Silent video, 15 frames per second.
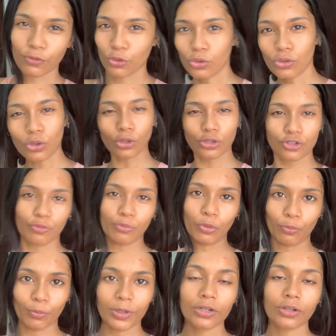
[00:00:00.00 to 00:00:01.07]
lots of
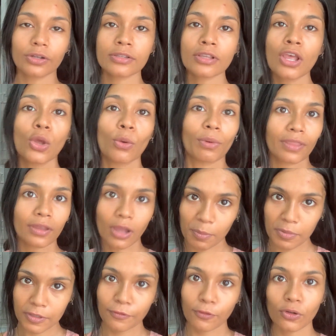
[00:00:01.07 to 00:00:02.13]
movement, because when the cup
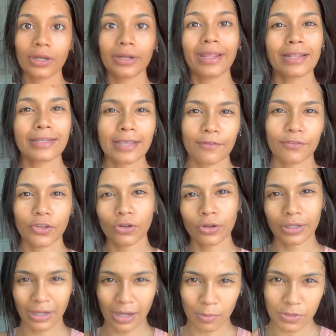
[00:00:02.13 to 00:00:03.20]
is full, it gets heavier,
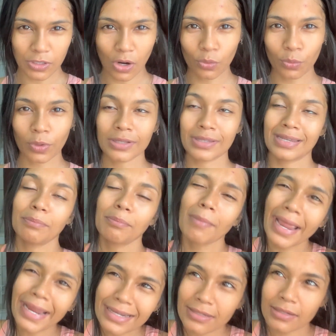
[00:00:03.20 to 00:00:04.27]
it comes downwards, it
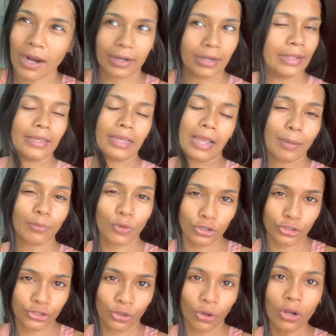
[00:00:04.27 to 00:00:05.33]
might start leaking. I'm not
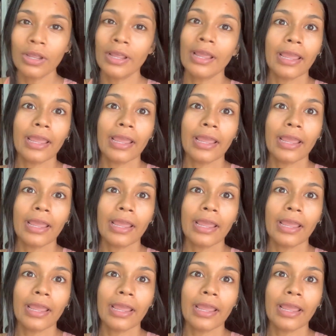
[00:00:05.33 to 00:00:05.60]
sure.